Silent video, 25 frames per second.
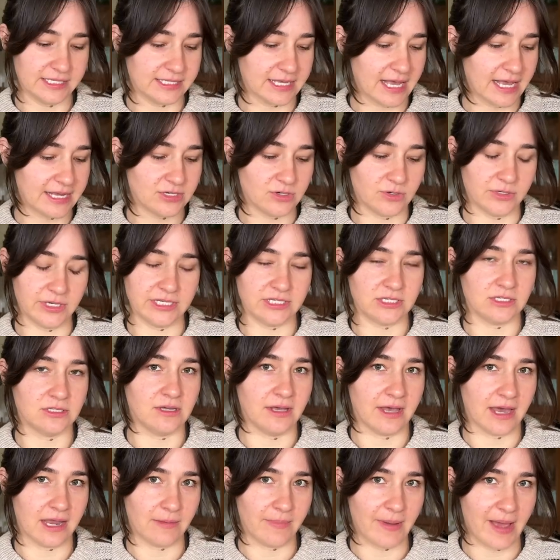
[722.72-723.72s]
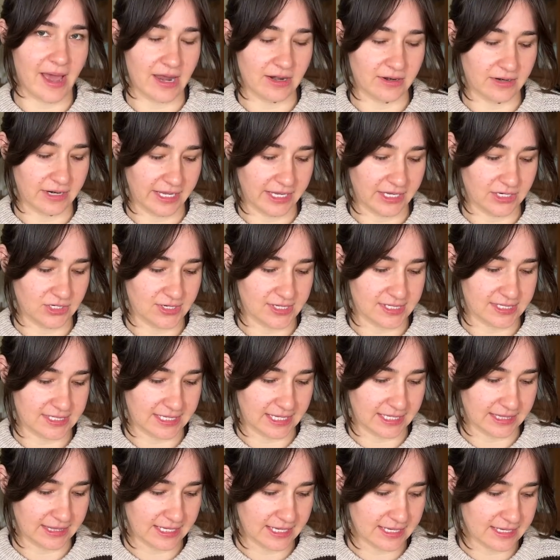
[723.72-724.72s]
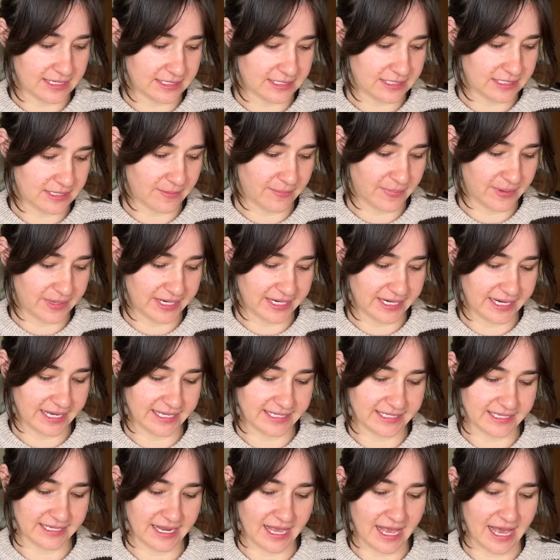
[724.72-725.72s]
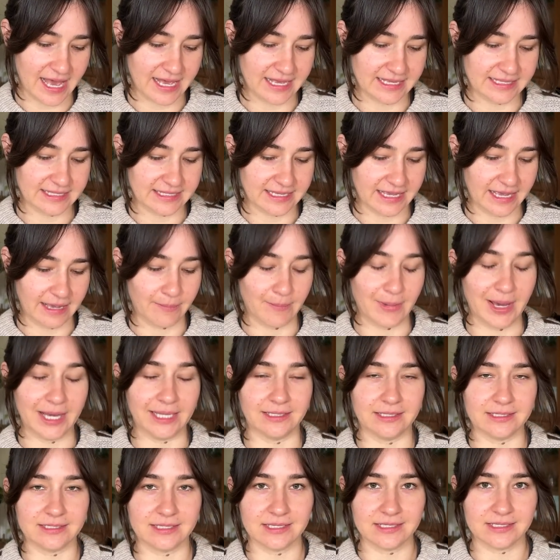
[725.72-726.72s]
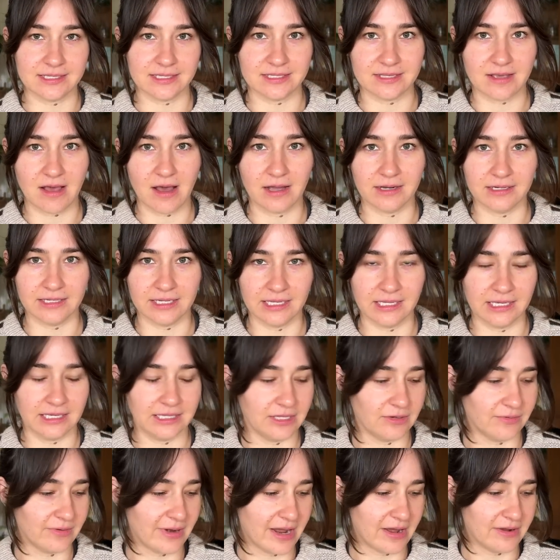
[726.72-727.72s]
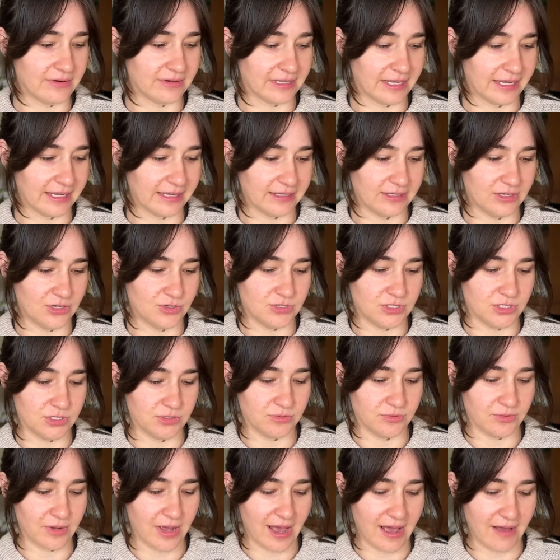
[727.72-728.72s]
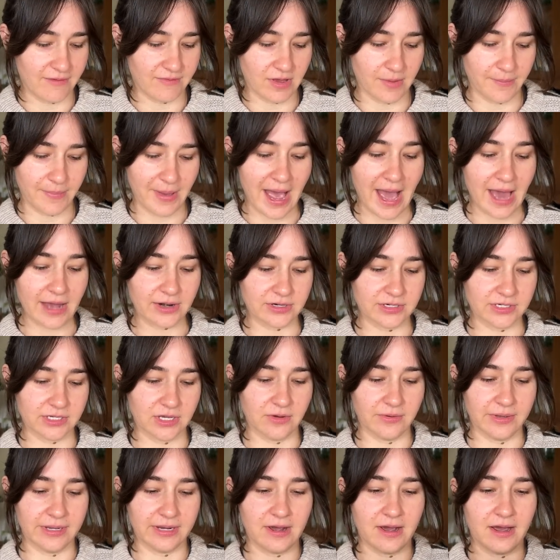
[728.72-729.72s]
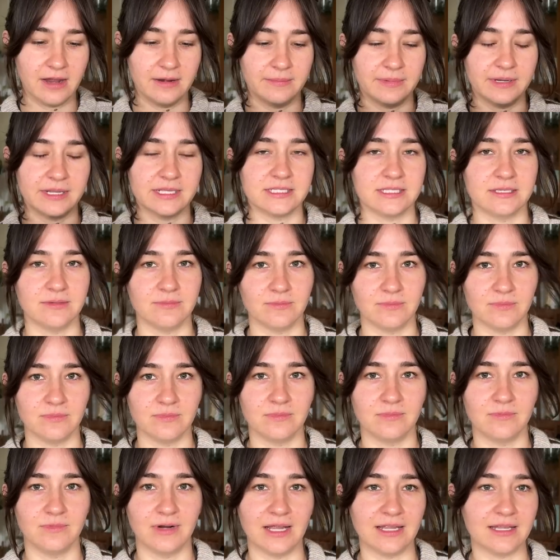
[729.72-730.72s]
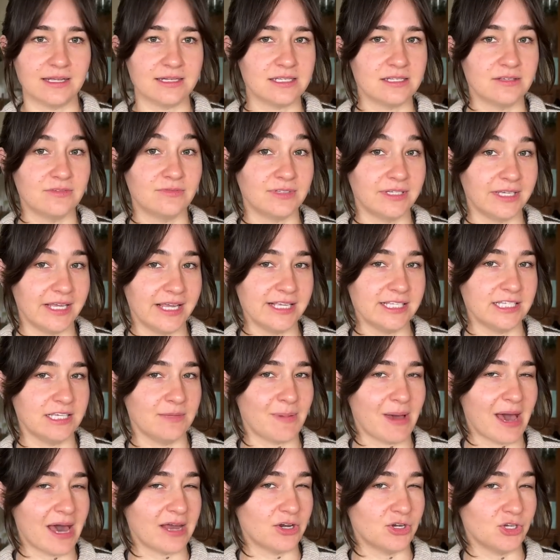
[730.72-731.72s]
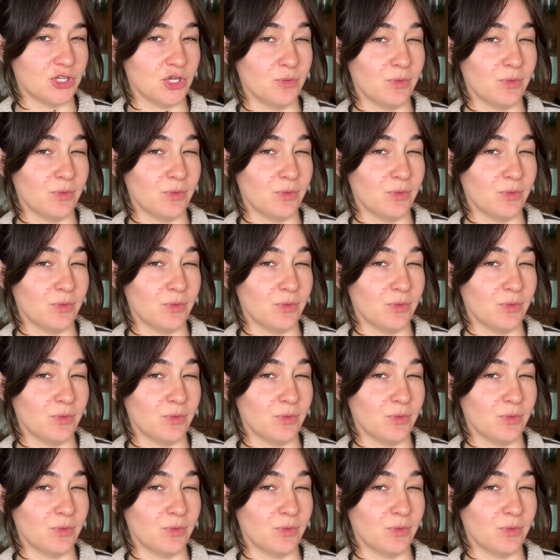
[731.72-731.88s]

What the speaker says: I don't need to look at a pattern, I can just knit this, but it isn't as like mindless as a sock knitting in the round. Like you do have a pattern going on, but it's a relatively easy pattern.